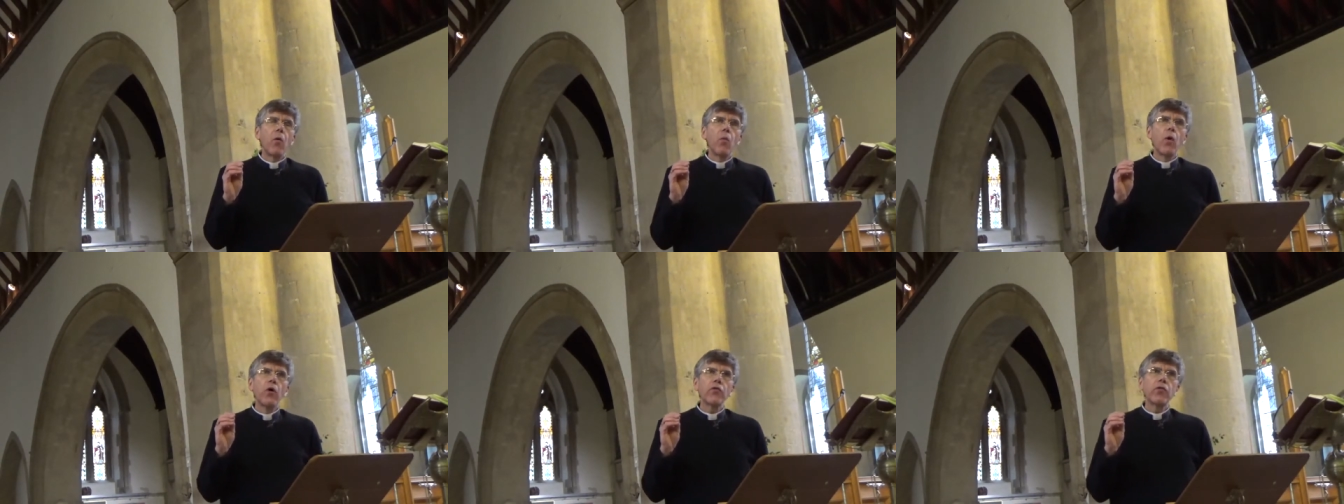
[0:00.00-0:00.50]

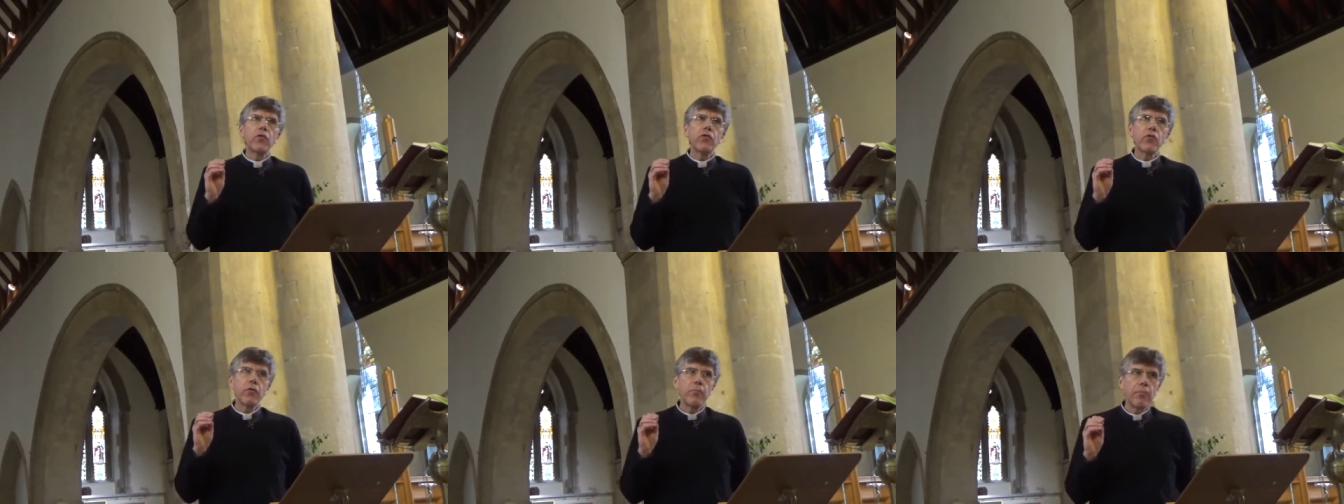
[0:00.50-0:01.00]
what
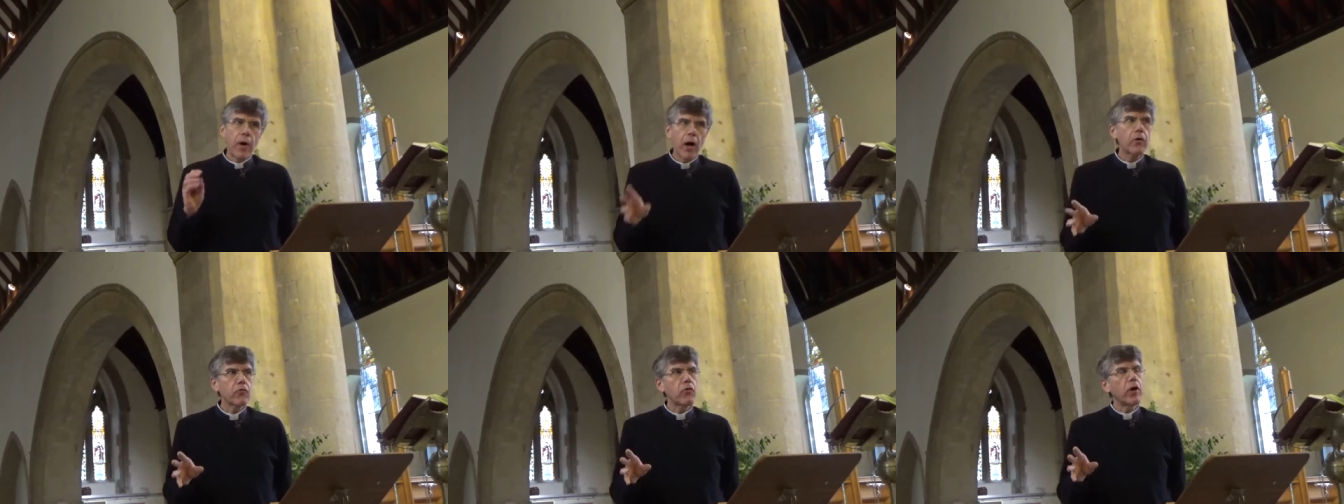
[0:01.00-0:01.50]
St.
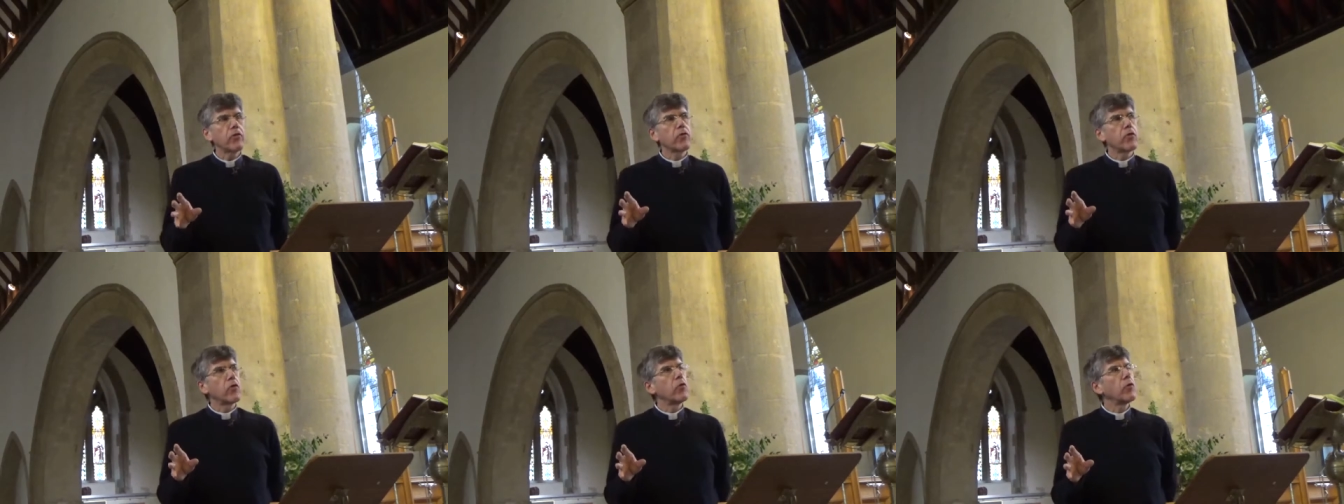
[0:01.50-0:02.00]
Mark tries
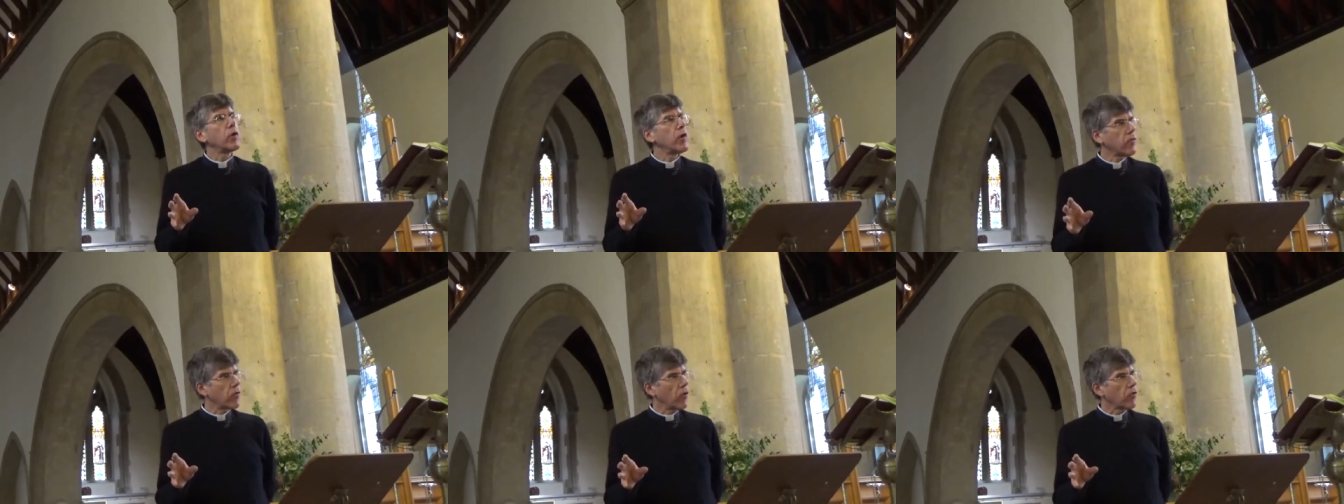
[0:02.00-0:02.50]
to do in
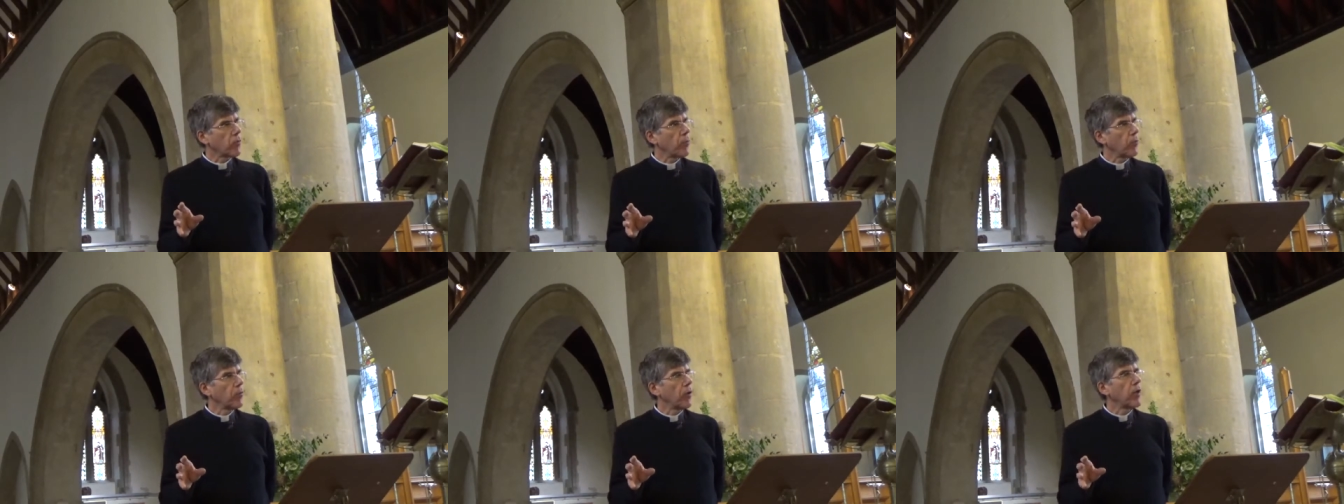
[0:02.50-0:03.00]
his
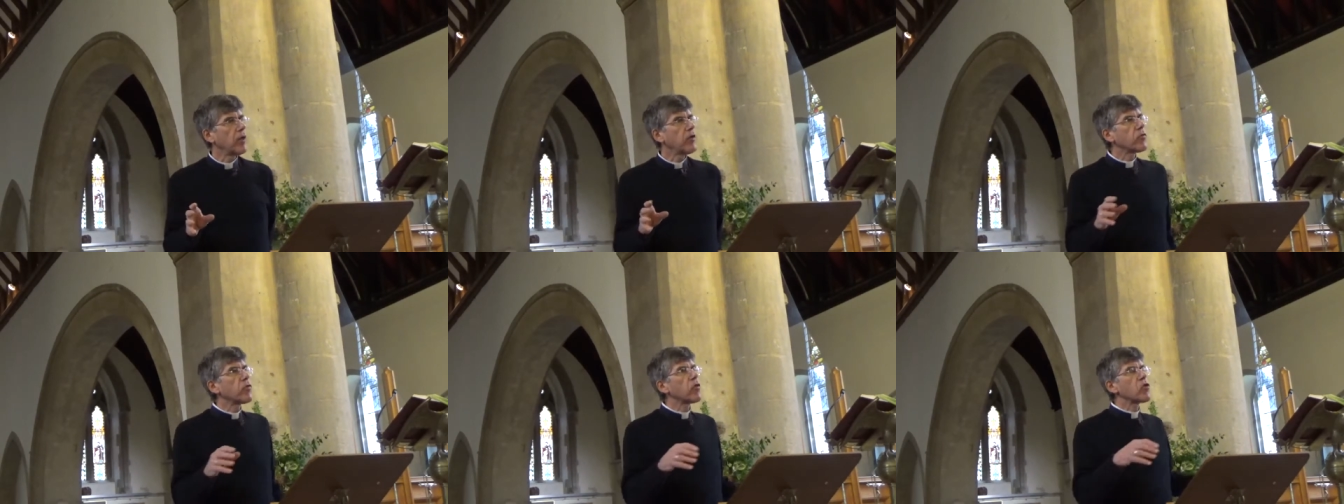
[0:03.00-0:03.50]
gospel
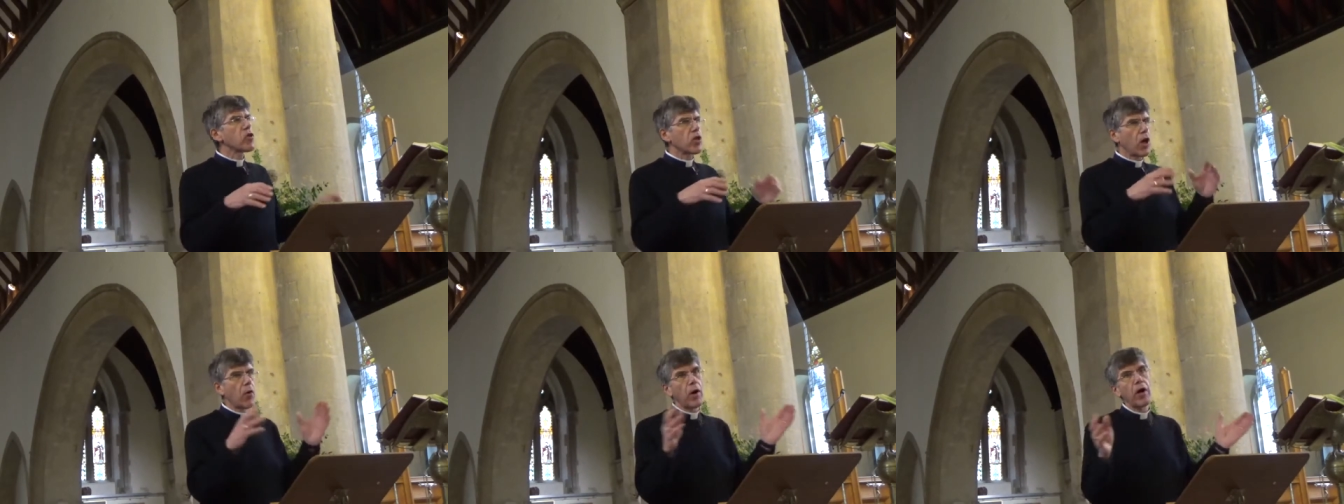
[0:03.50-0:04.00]
is
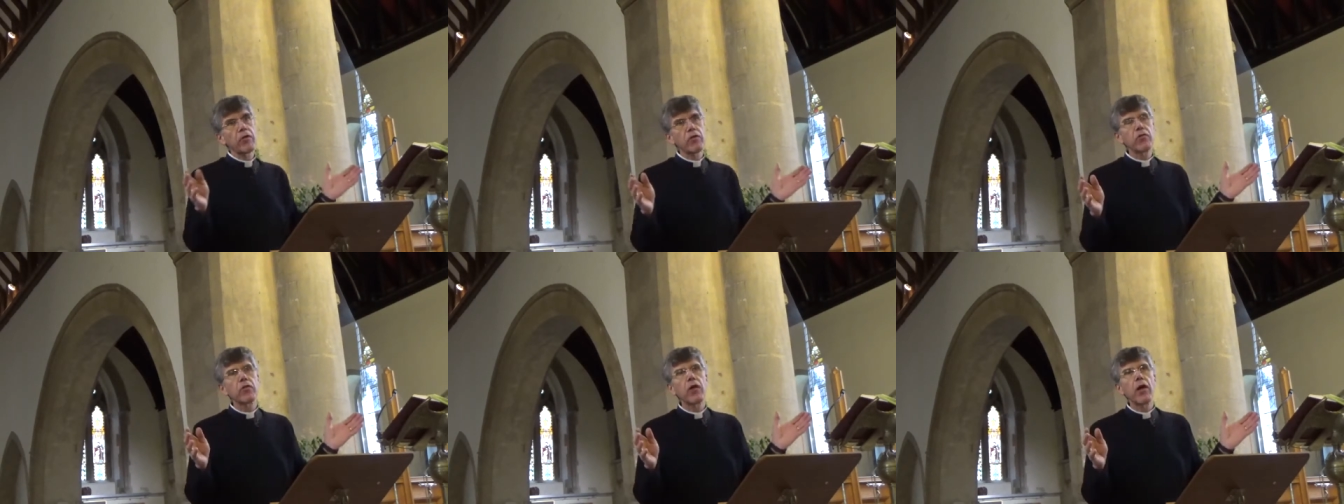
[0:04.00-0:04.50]
show
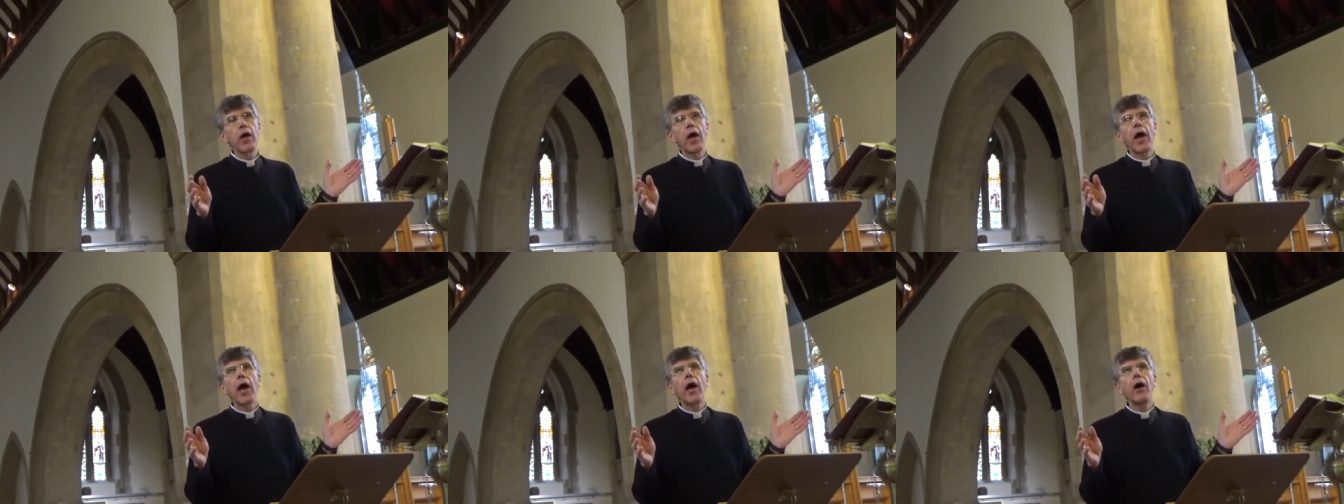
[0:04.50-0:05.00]
us
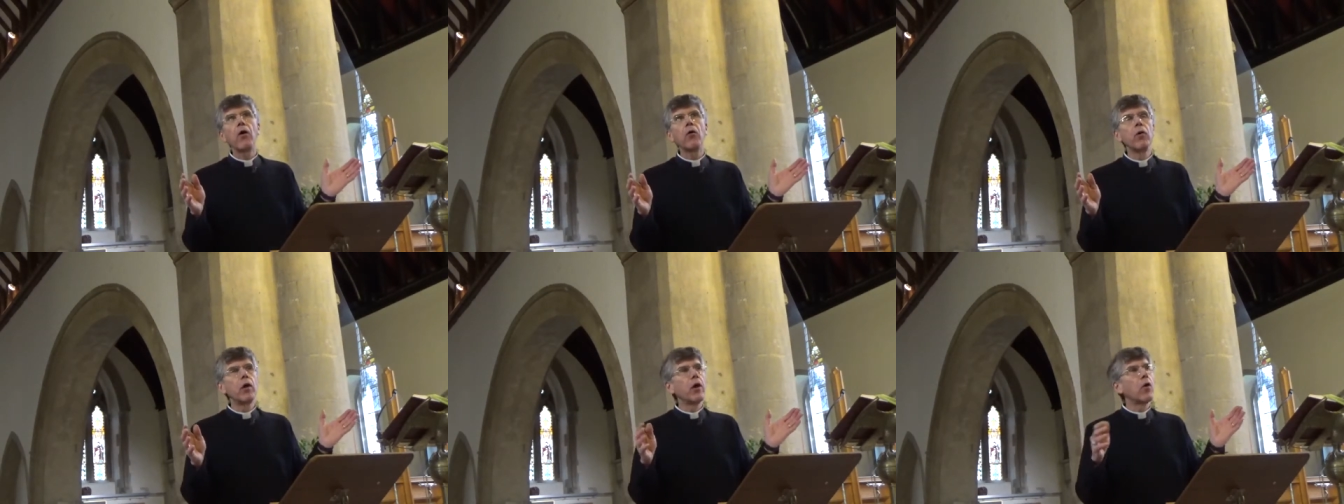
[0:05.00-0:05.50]
how,